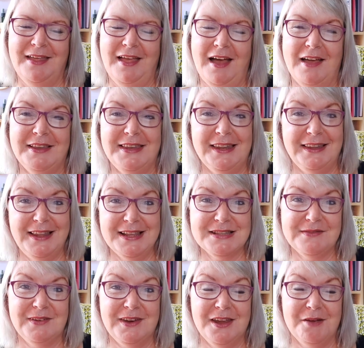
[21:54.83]
I did this
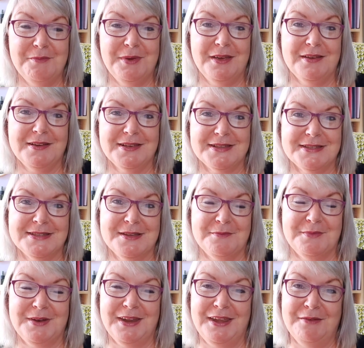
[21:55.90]
video because
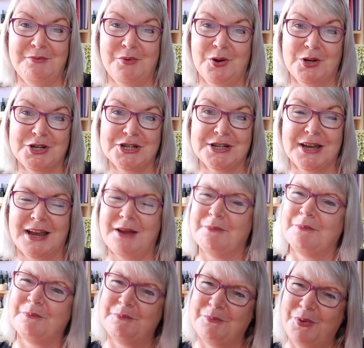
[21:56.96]
somebody watched, and
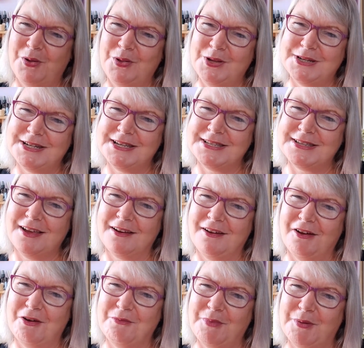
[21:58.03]
apologies, I
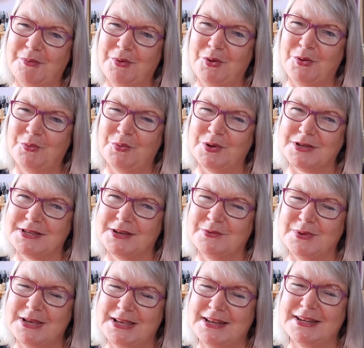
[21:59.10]
can't remember who it was, it,
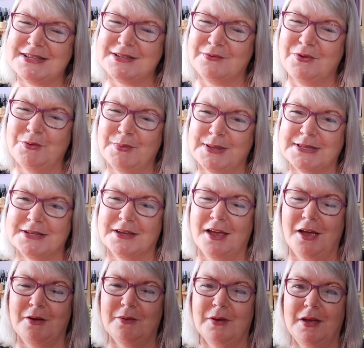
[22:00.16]
it is a few months
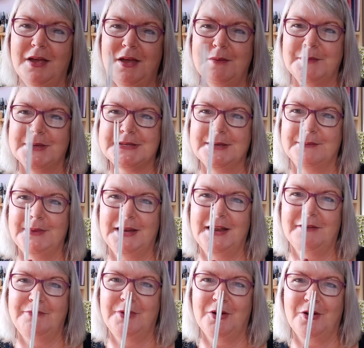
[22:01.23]
ago, but somebody left me a